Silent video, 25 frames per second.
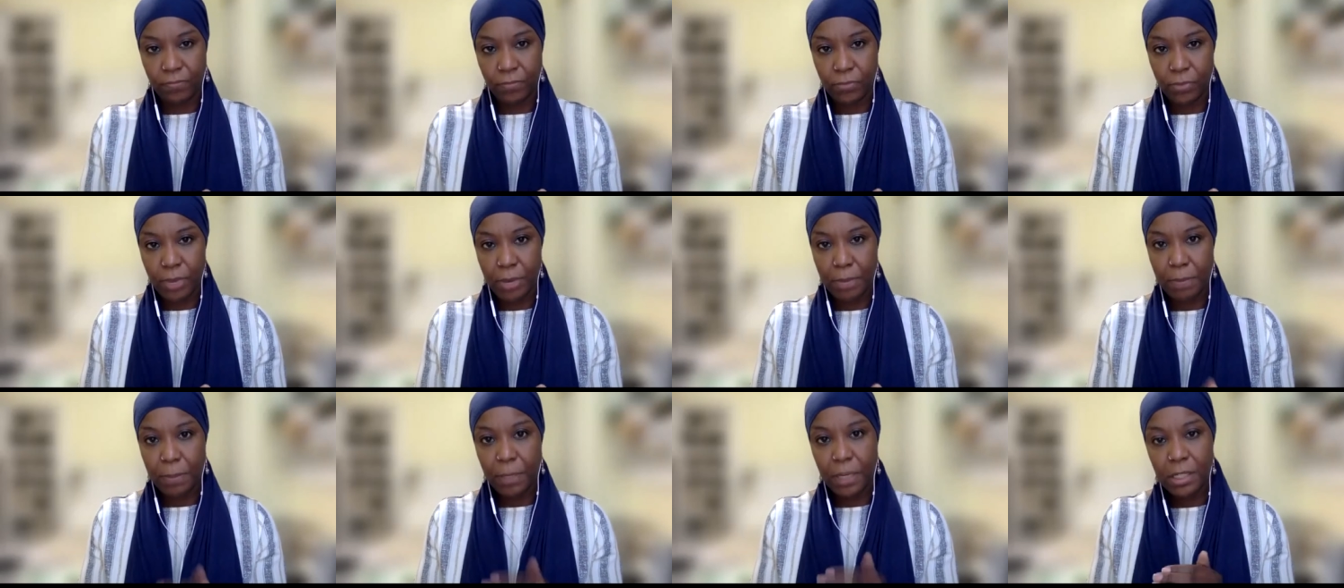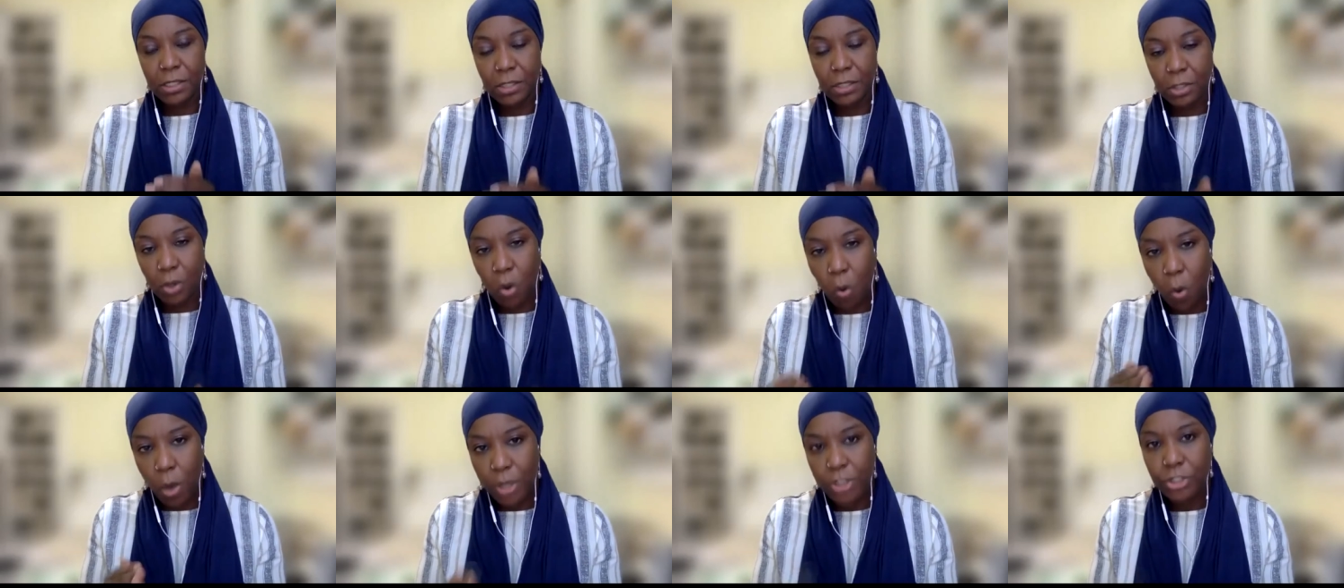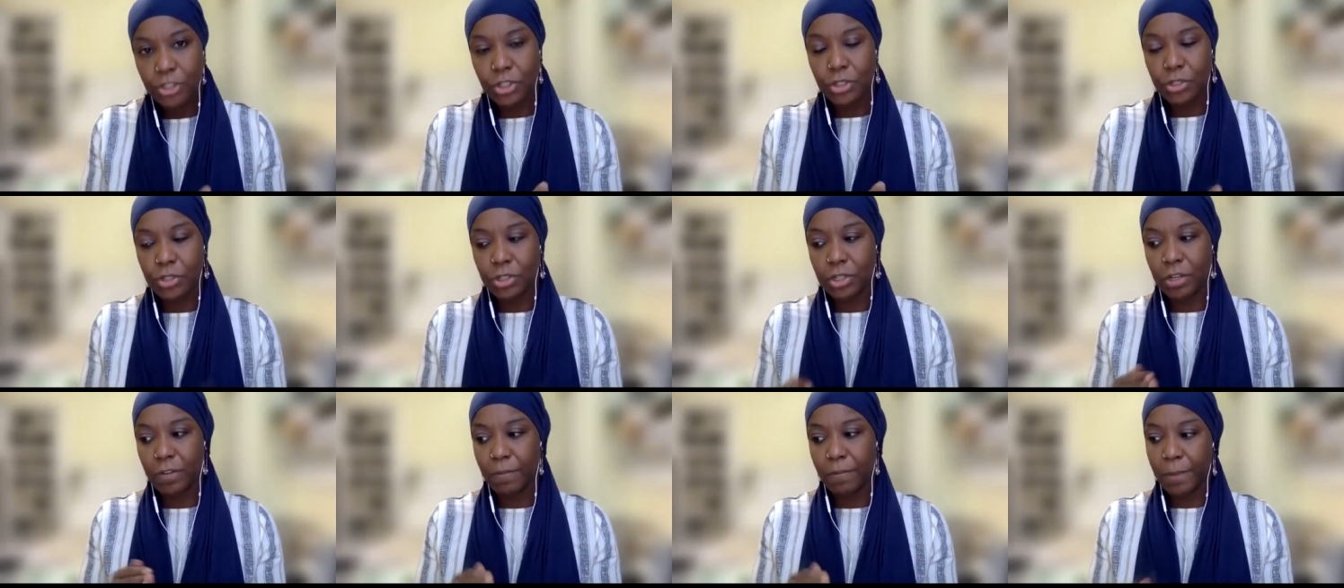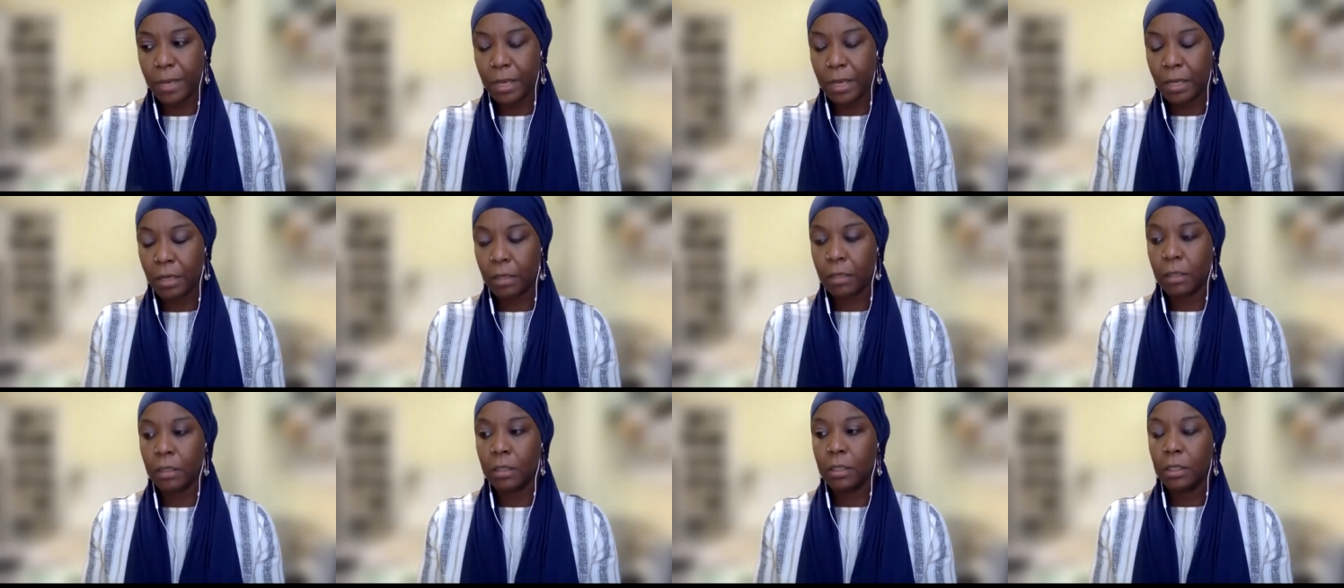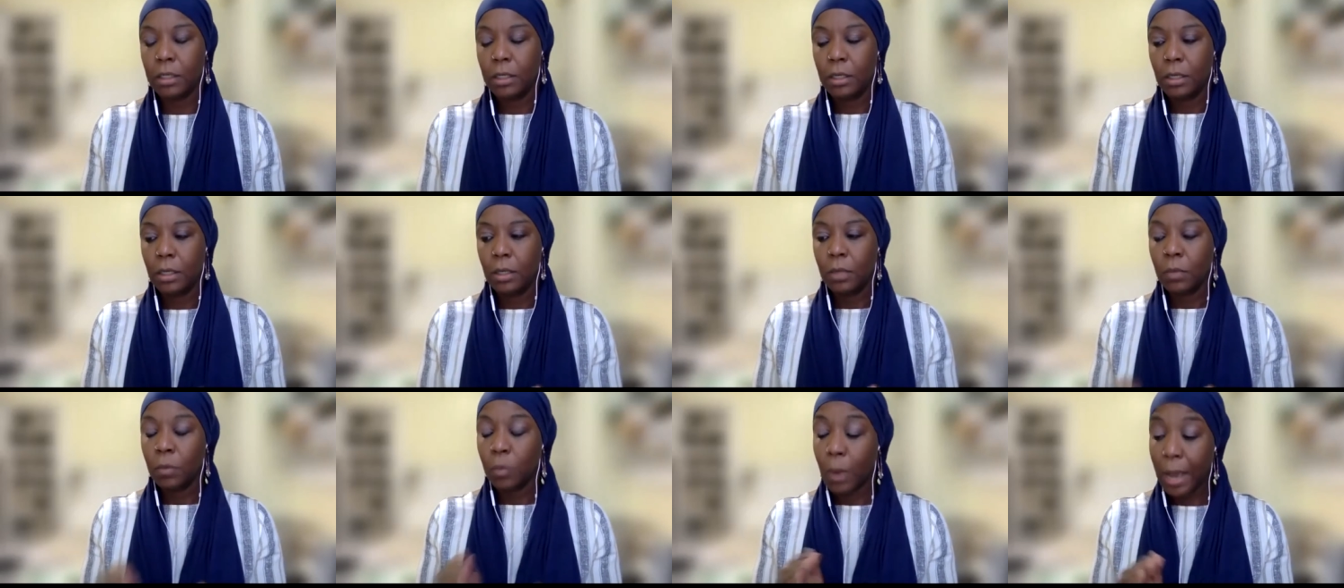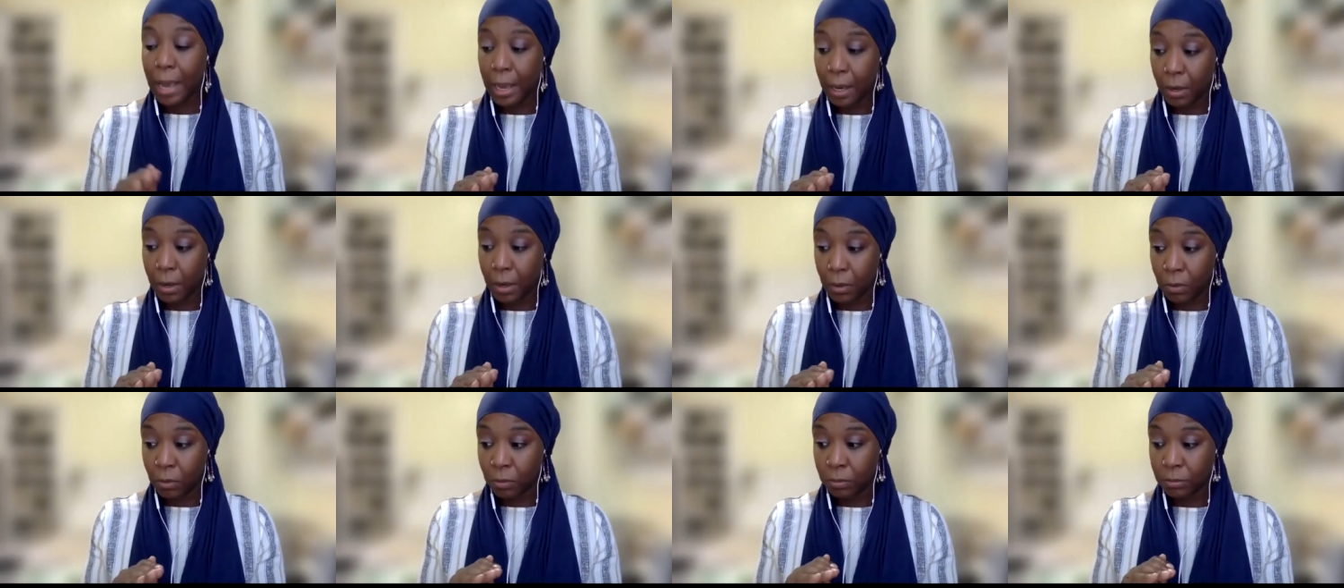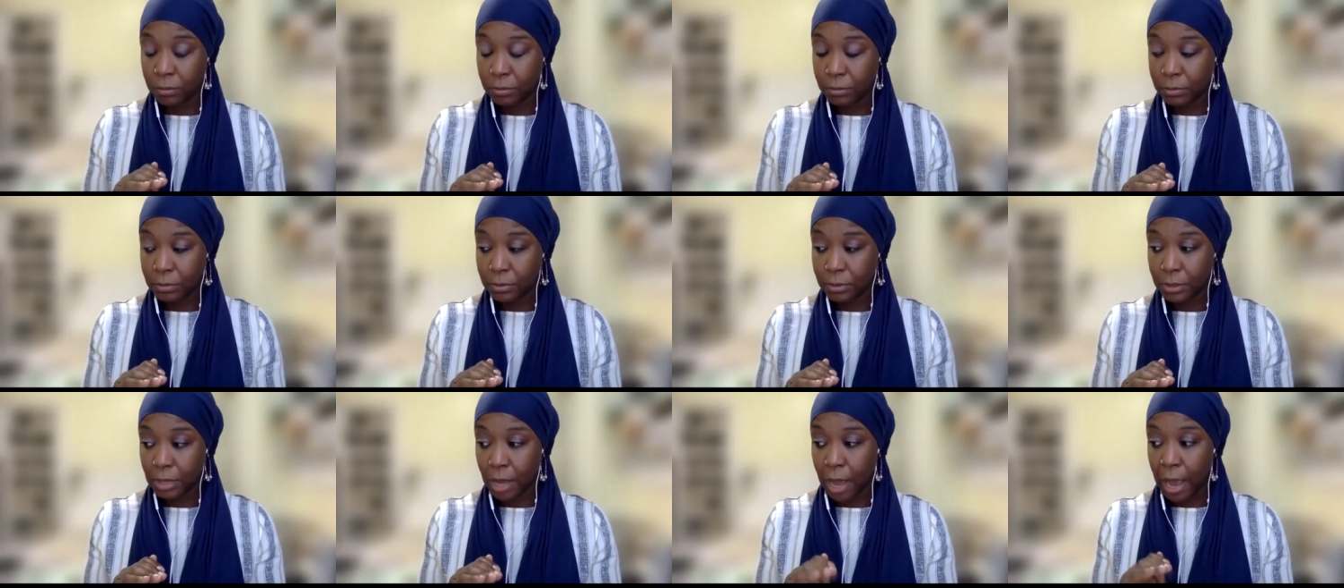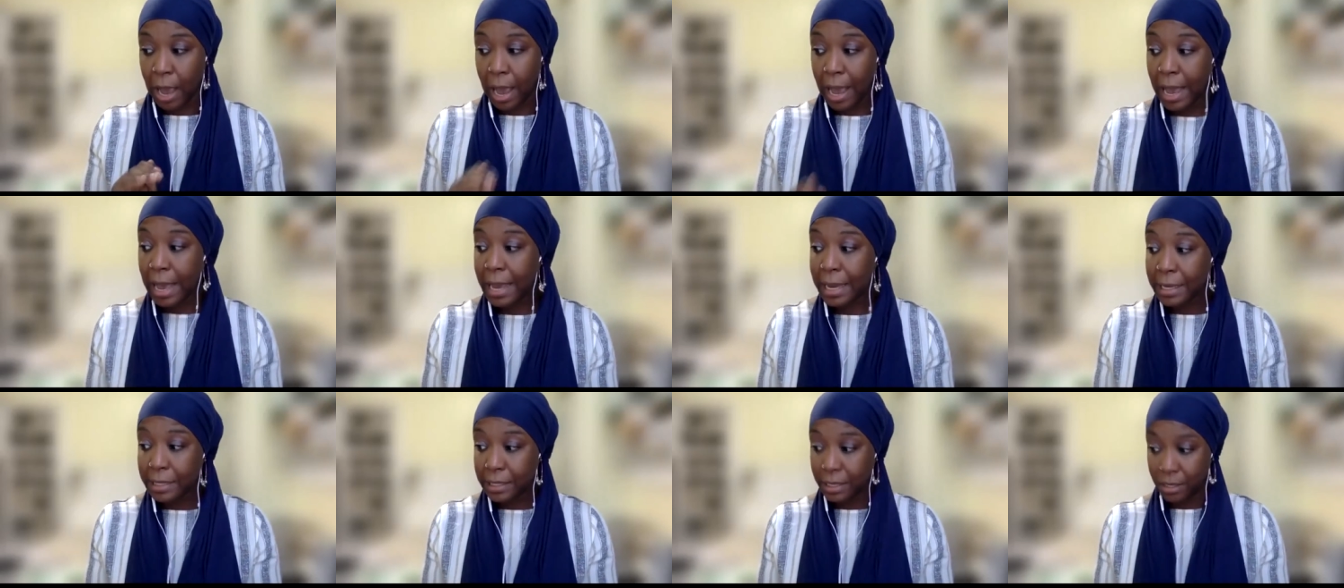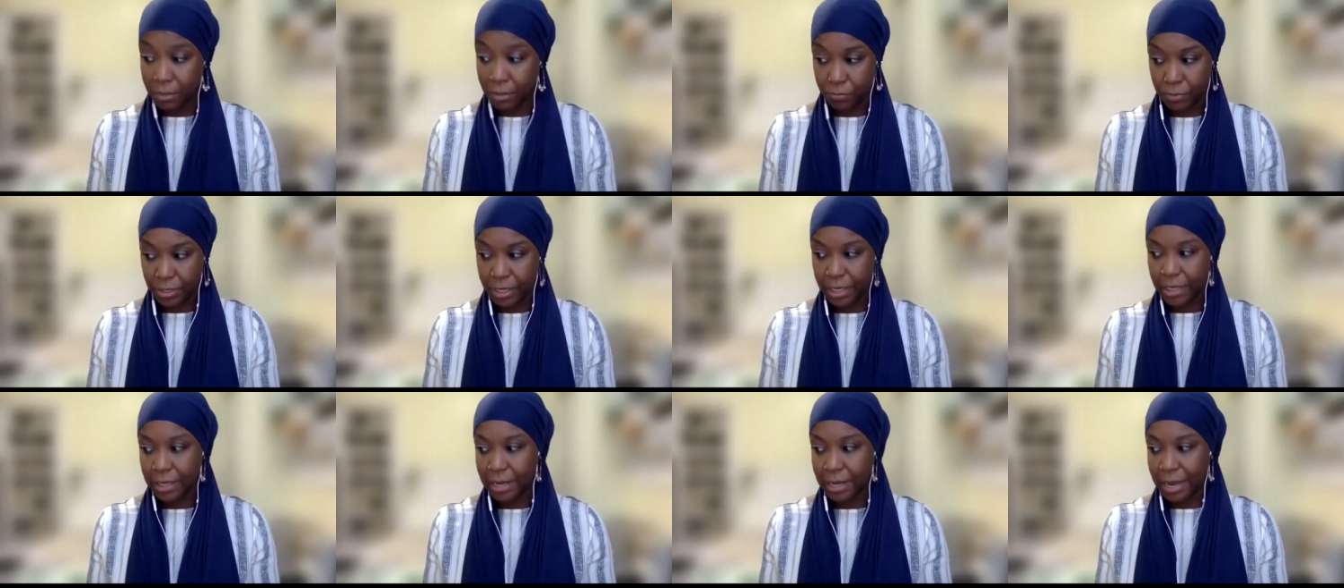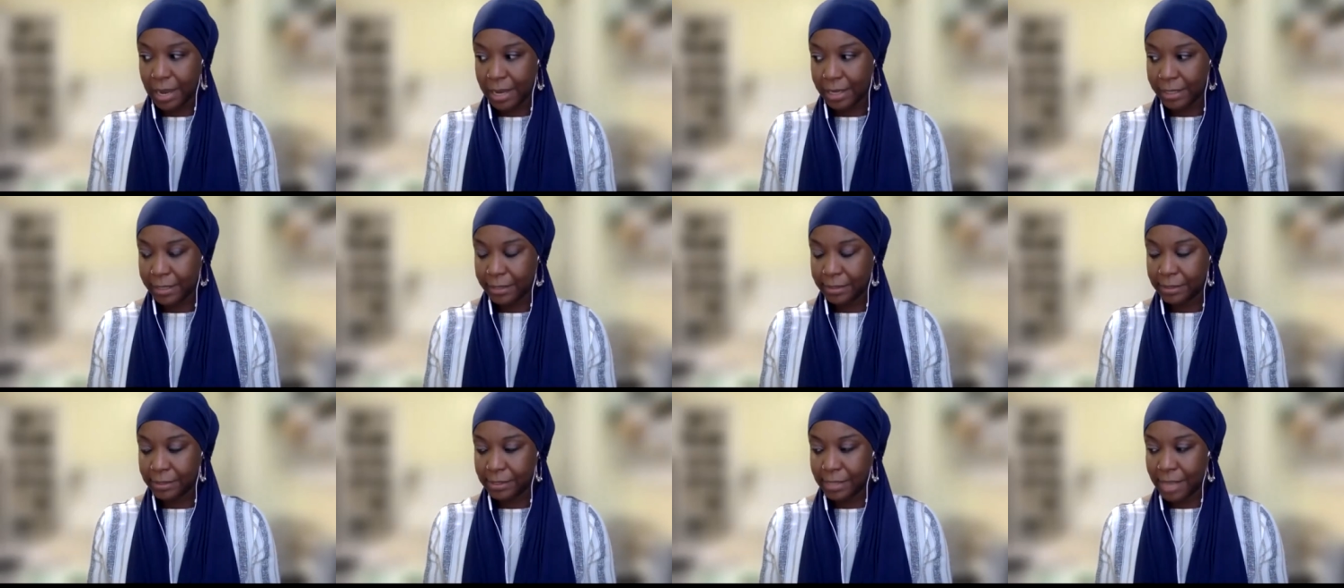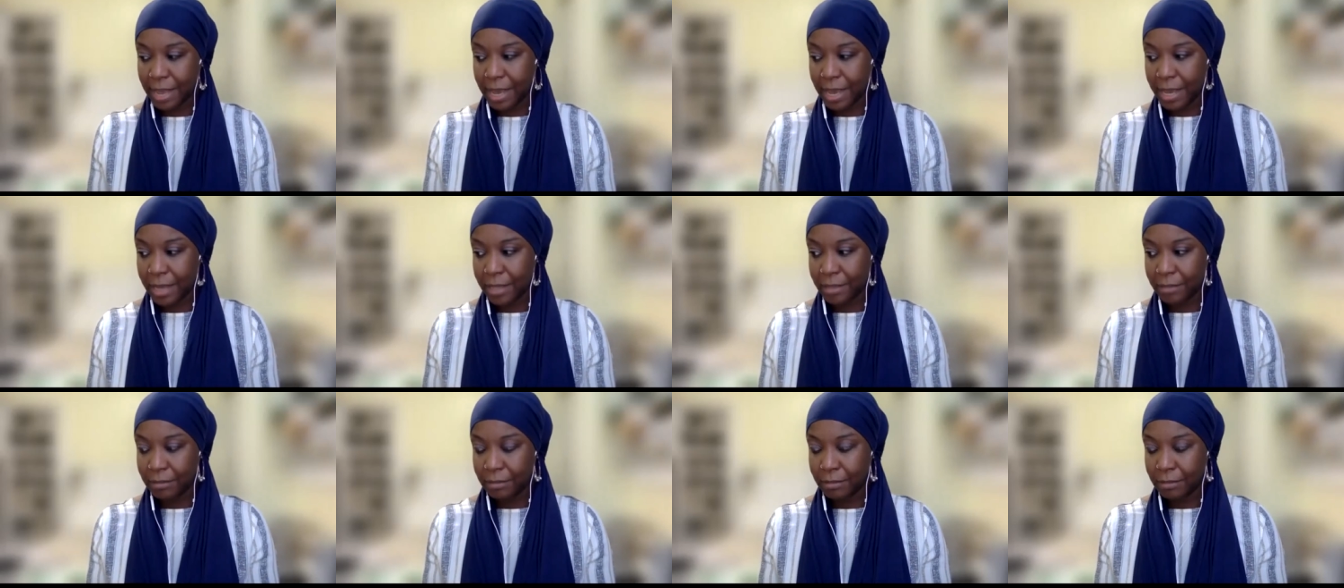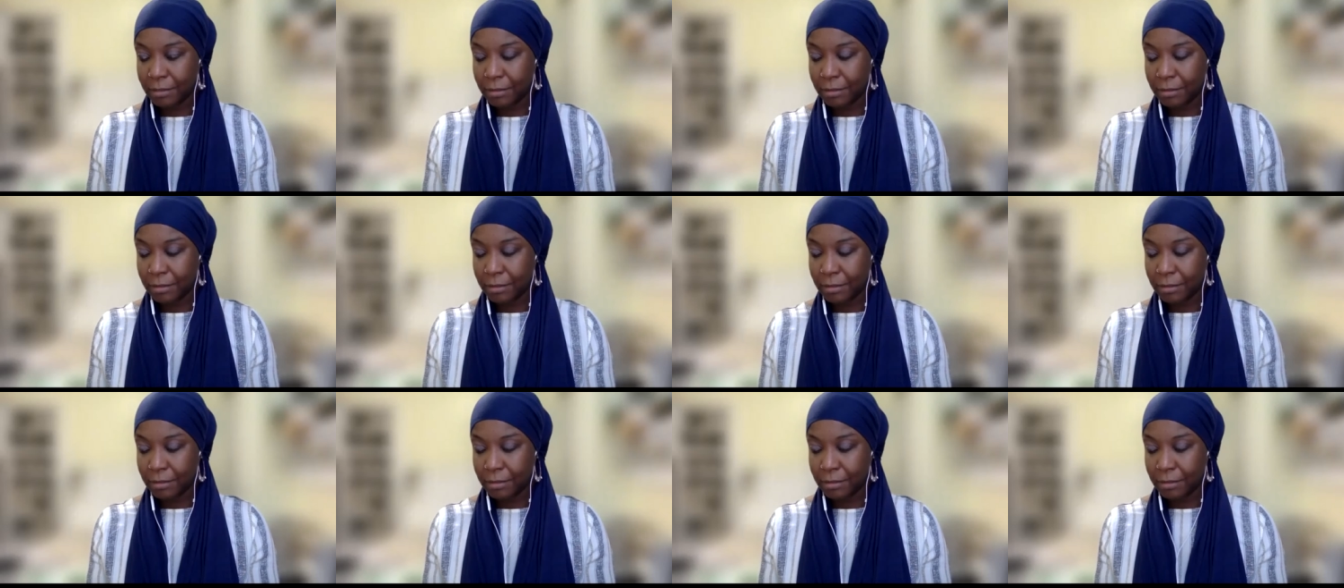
right? Because the question should have been, wow, I didn't realize that